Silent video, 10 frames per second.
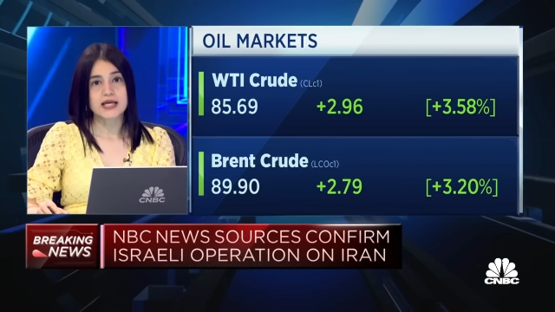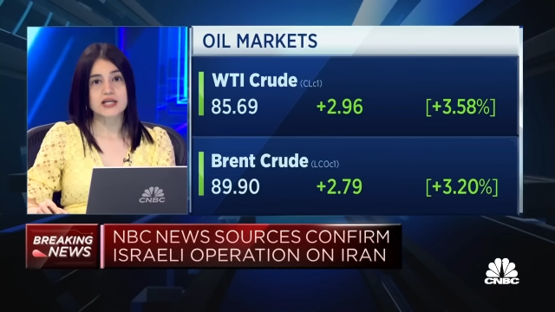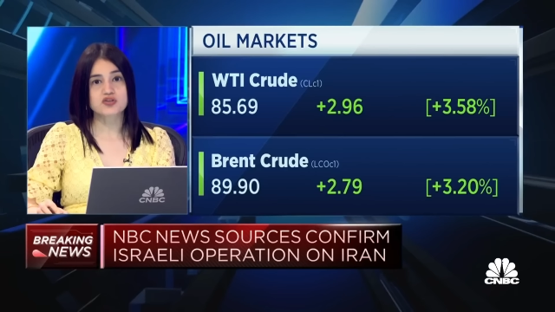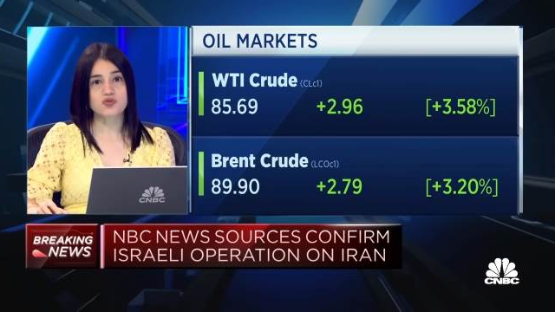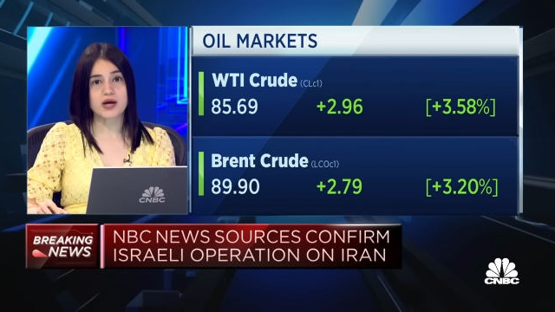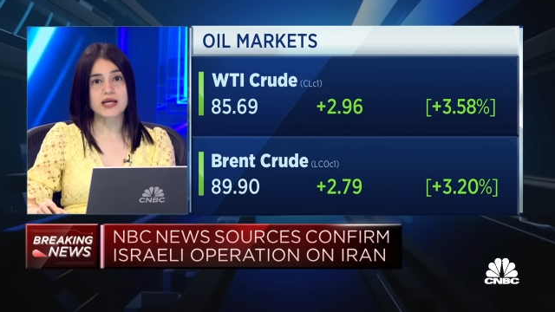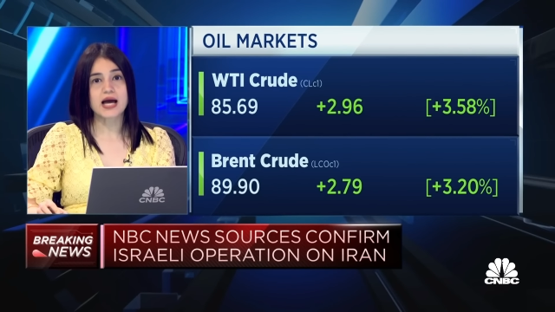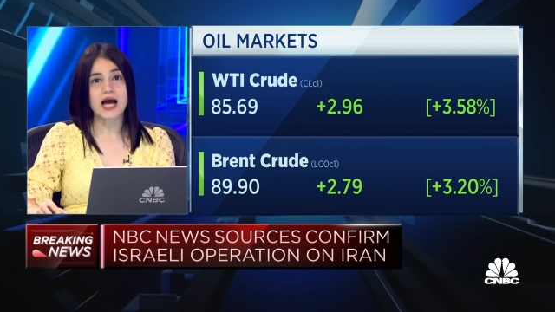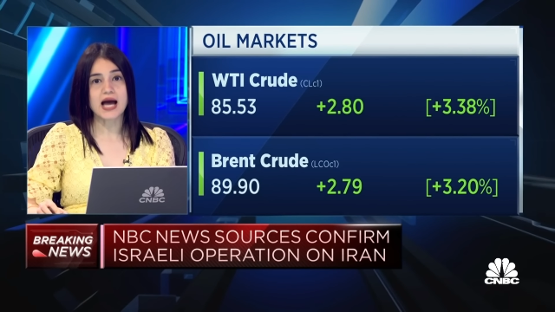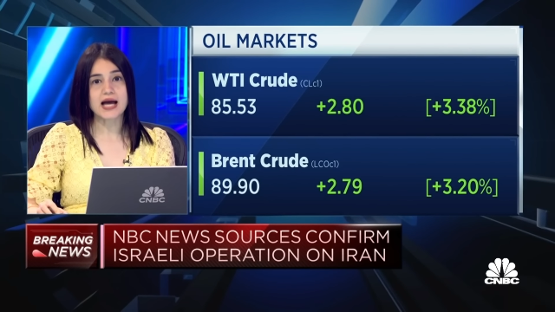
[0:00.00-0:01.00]
Israel
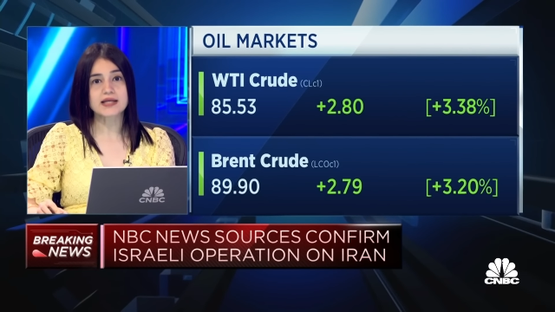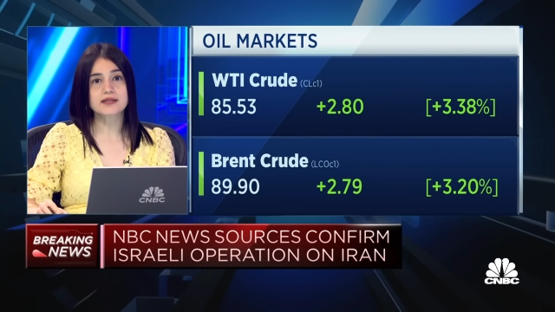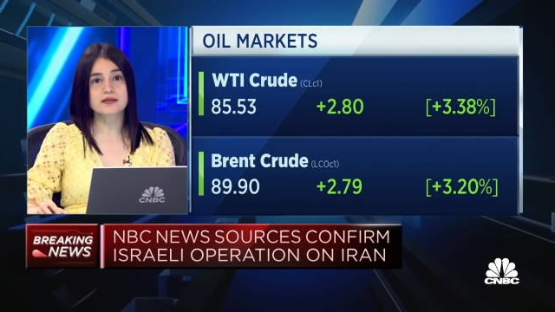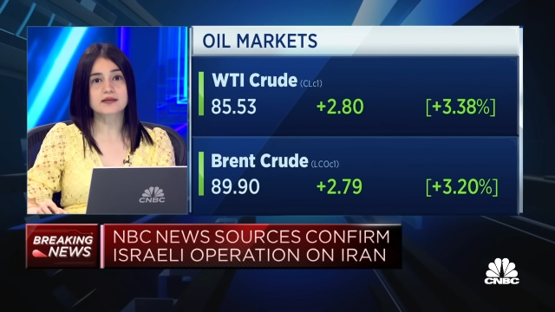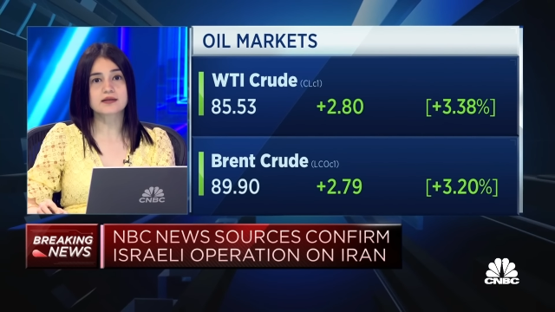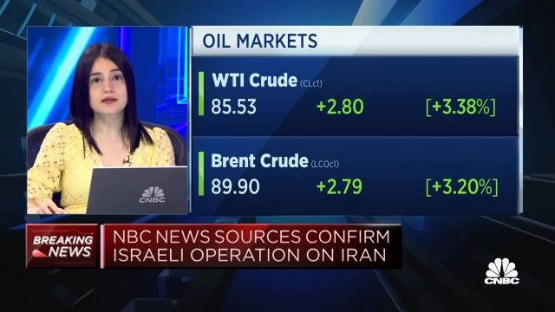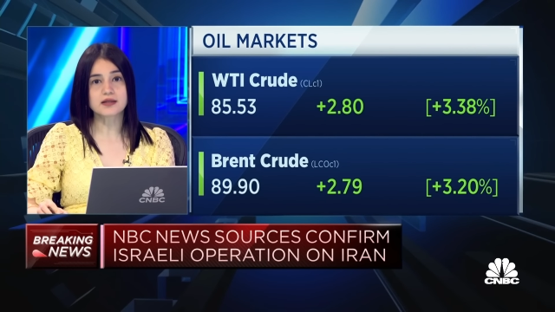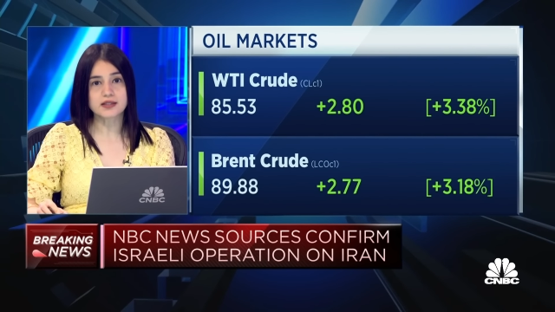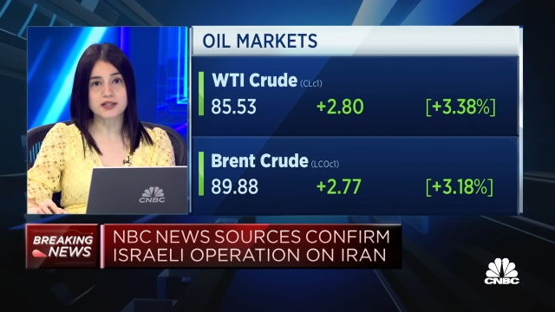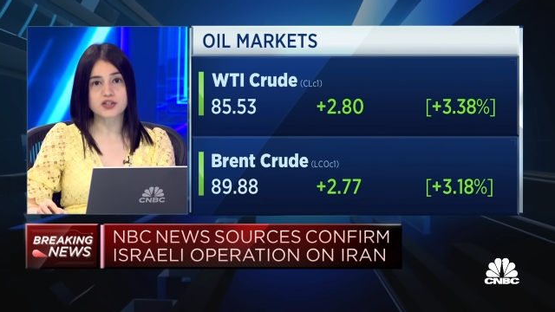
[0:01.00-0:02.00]
had
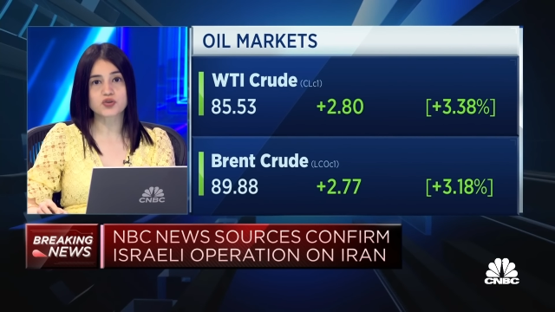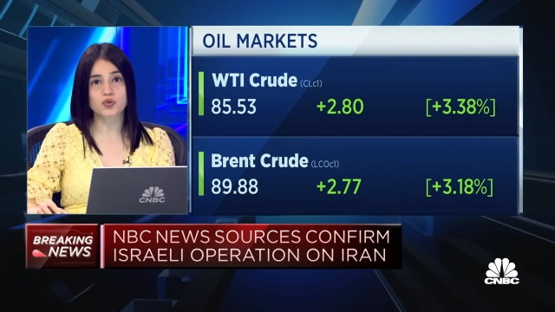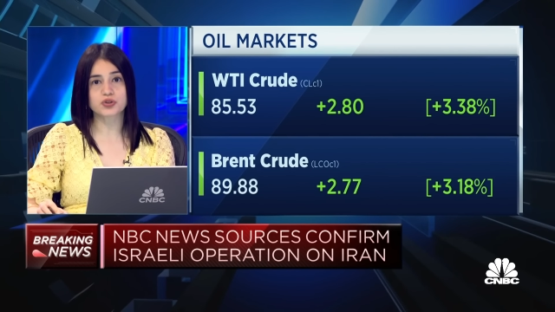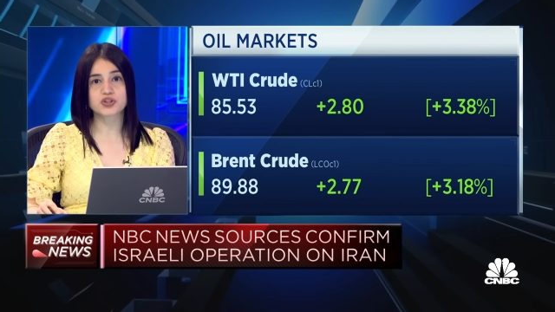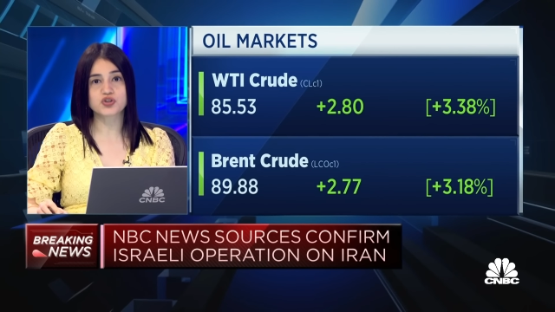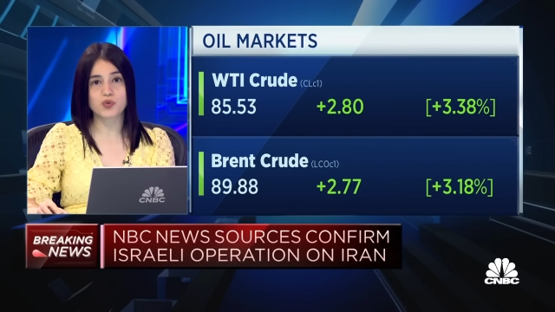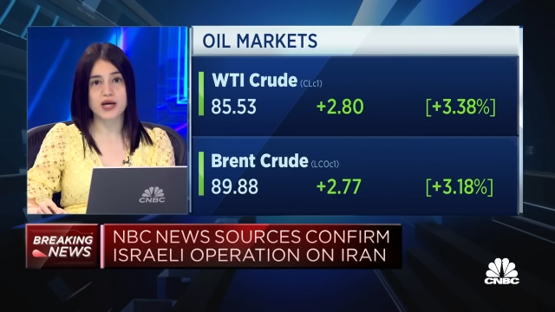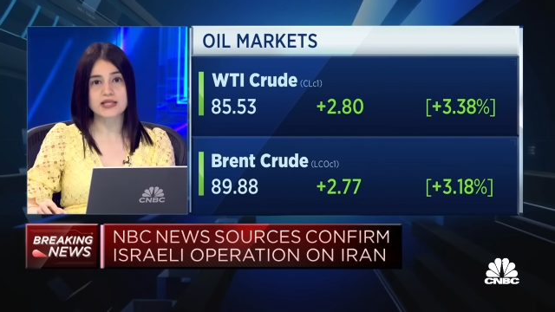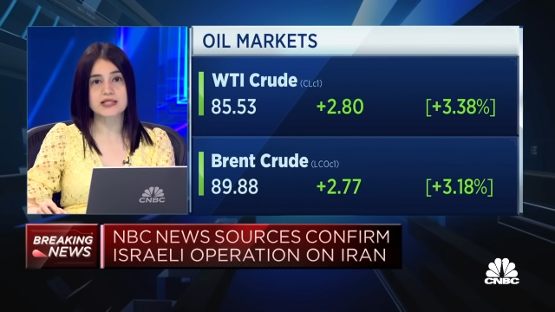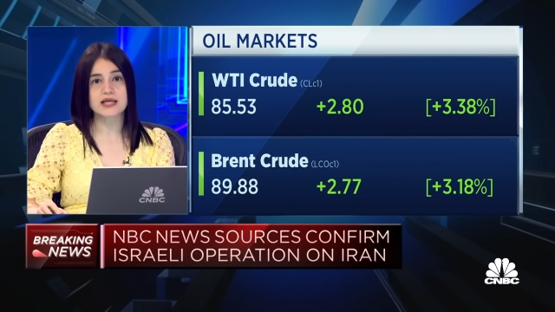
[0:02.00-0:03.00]
earlier told the
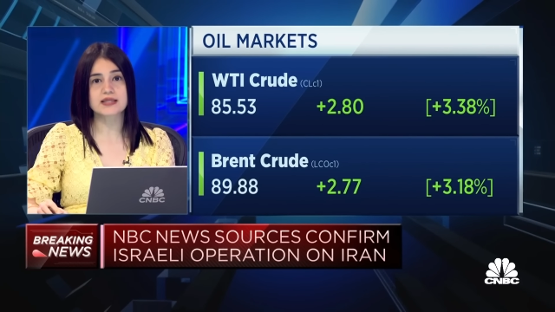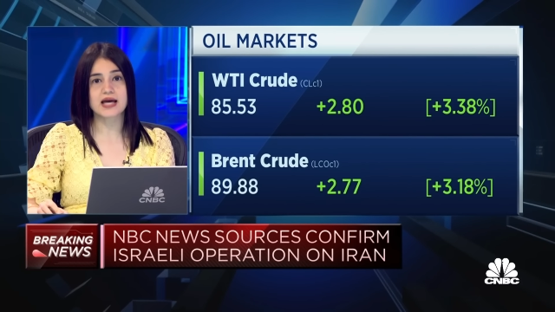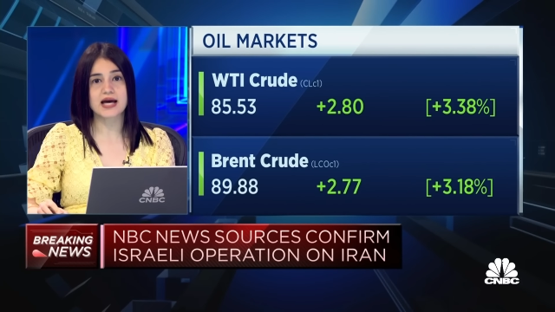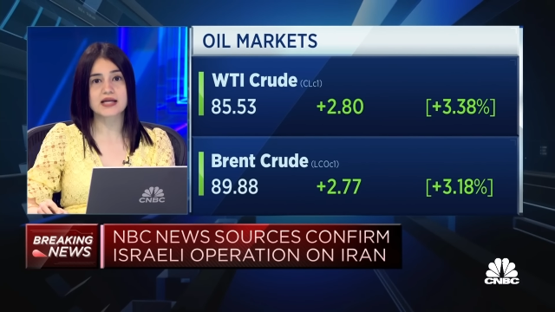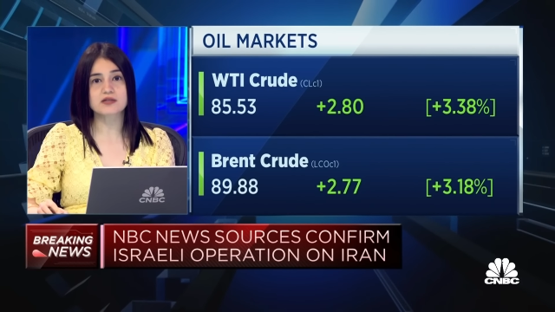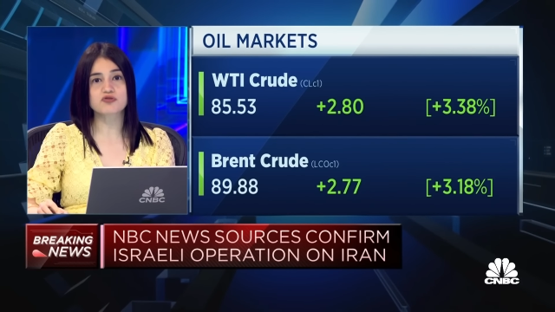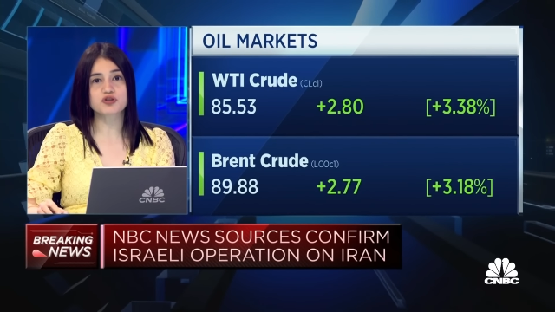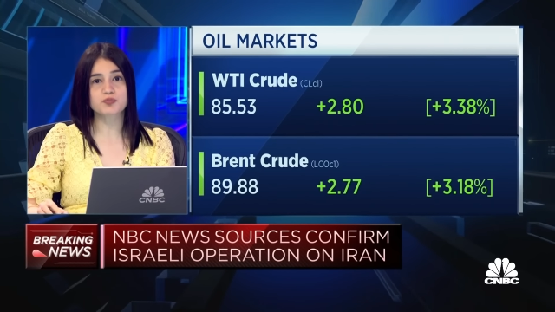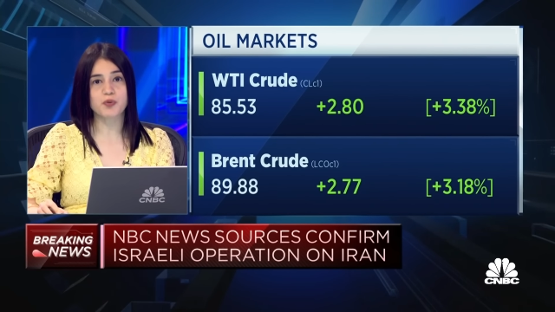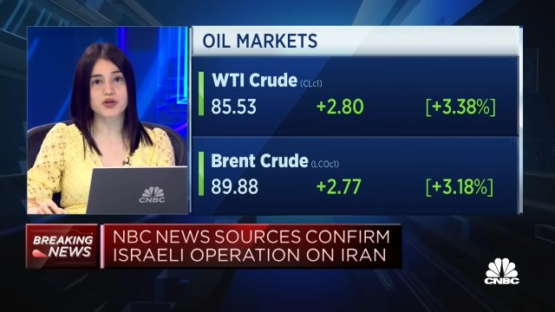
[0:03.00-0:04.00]
US that a
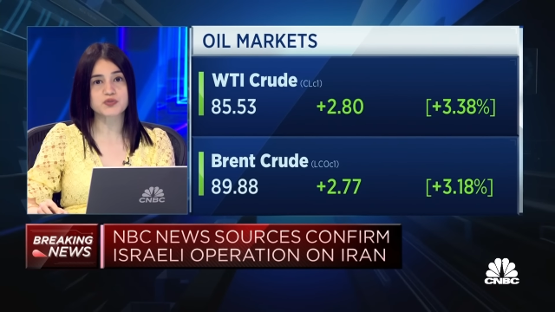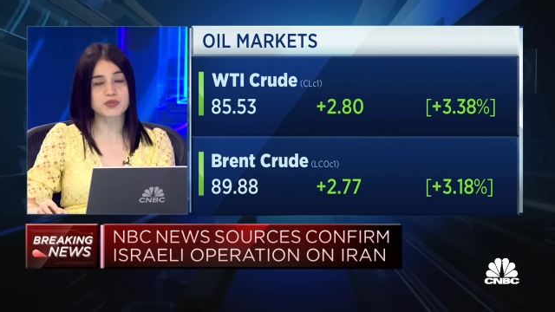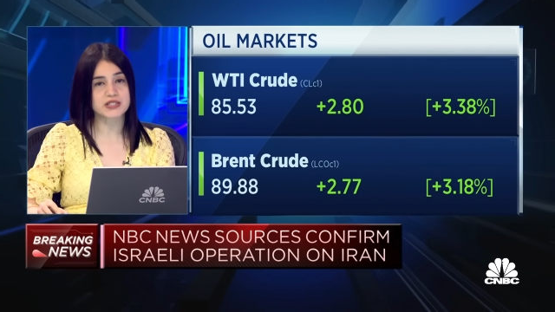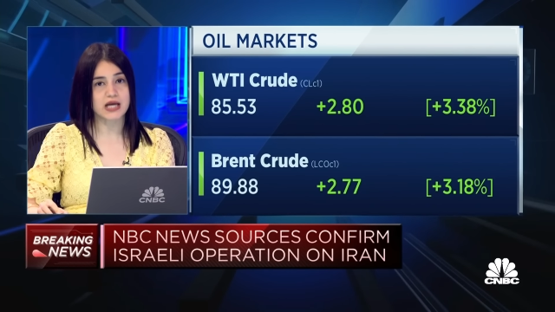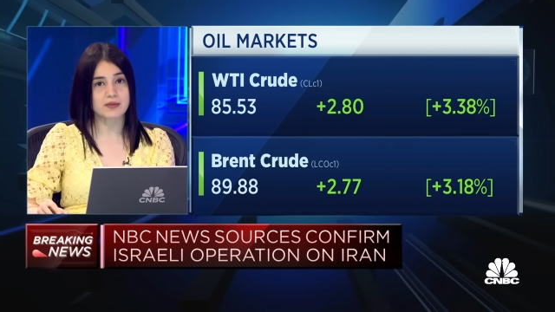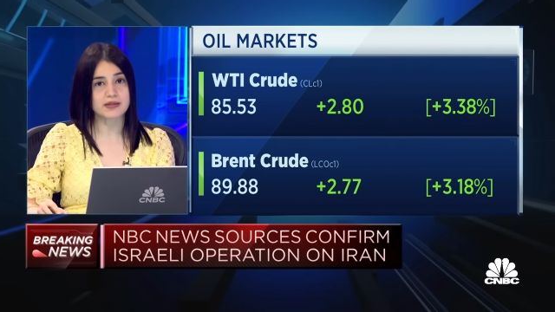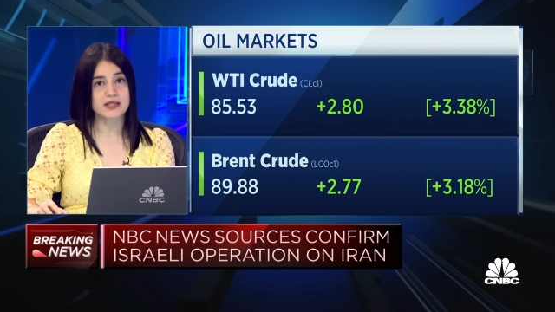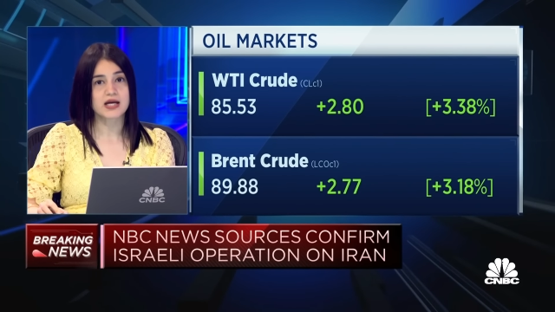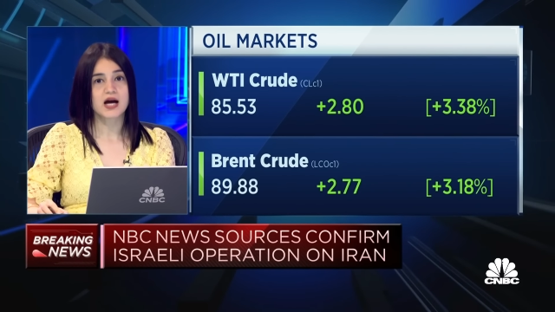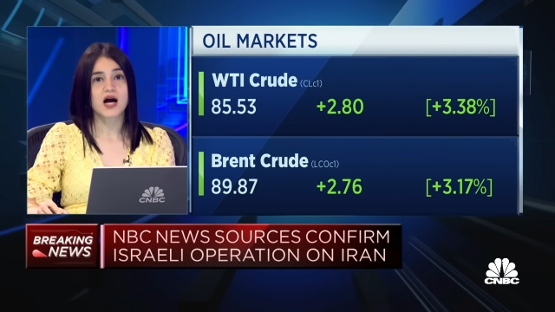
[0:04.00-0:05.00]
response was coming